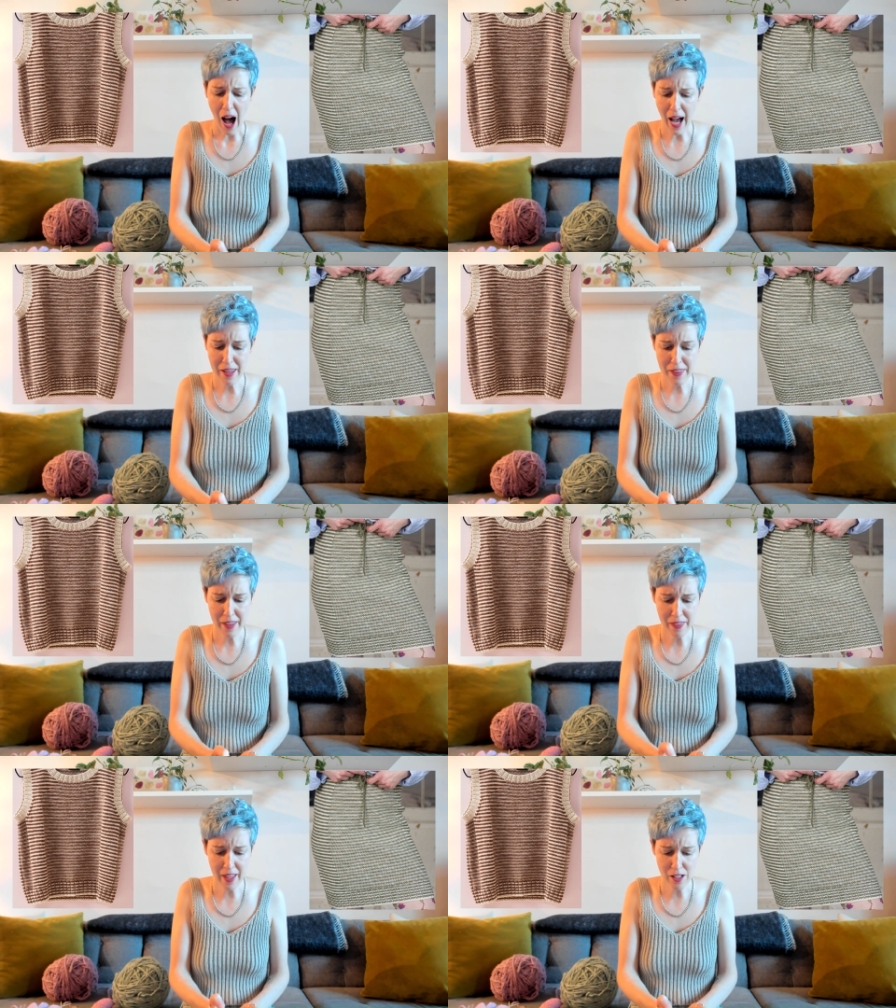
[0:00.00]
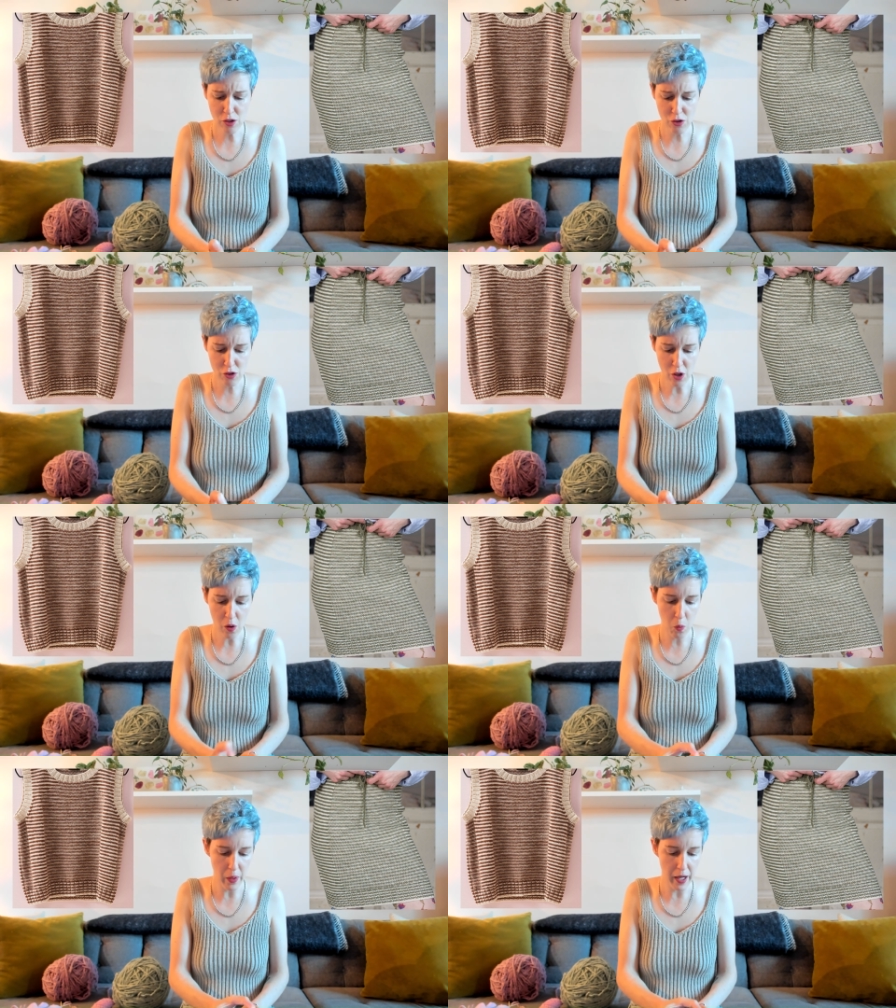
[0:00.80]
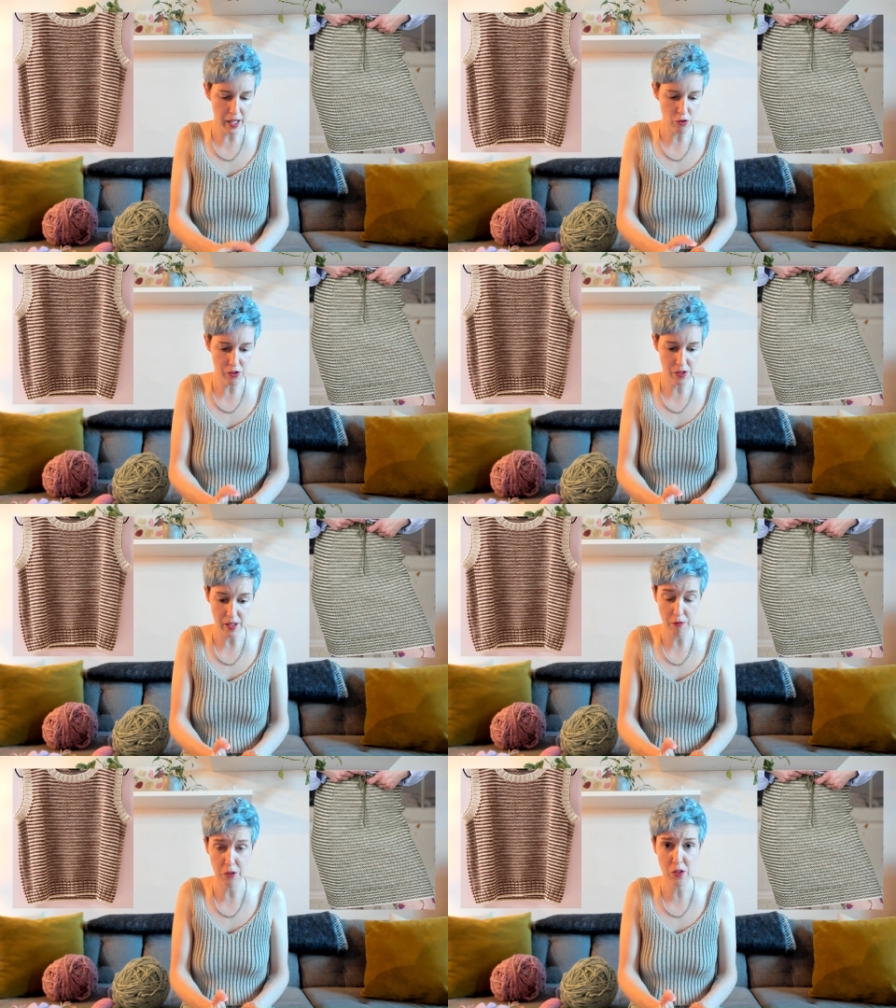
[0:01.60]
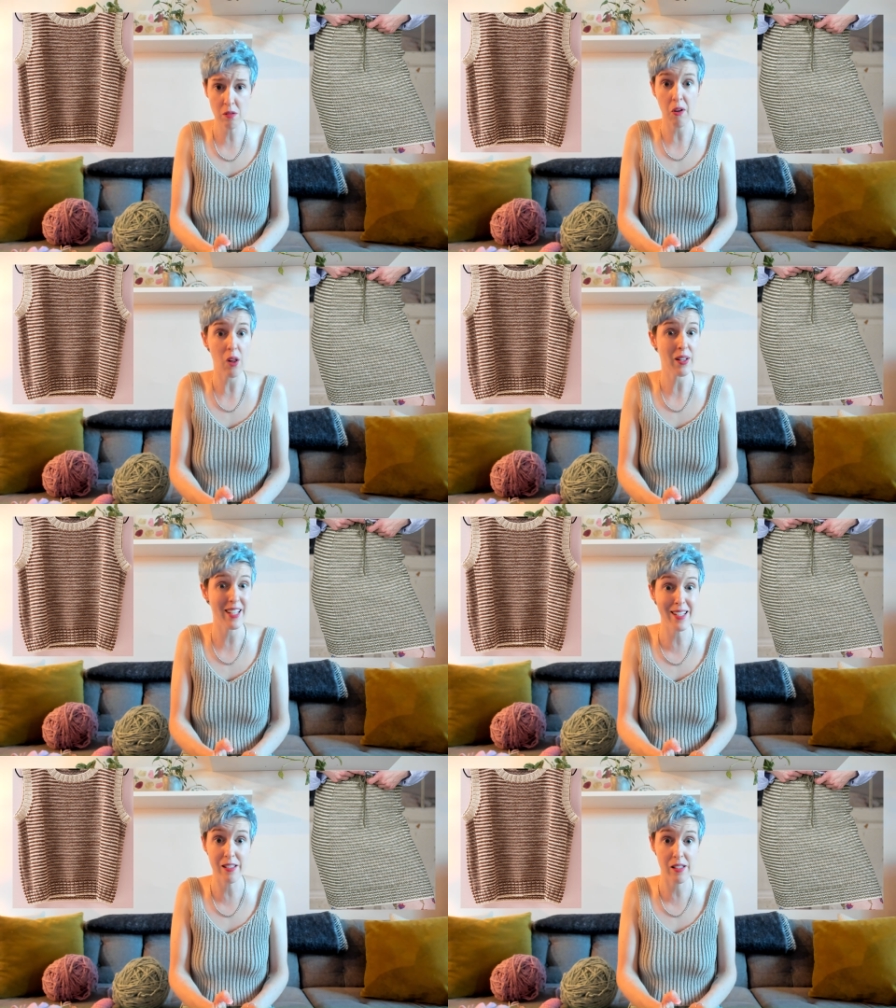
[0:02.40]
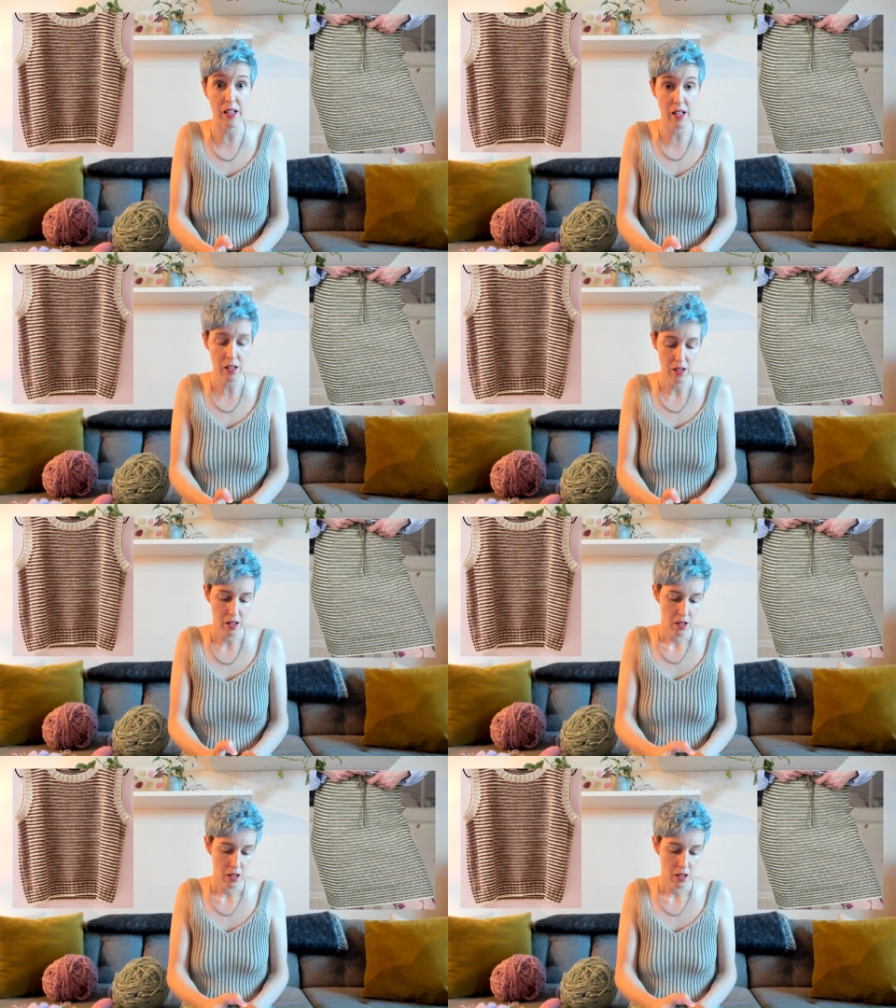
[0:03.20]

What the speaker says: I think that's so interesting. First of all, easy.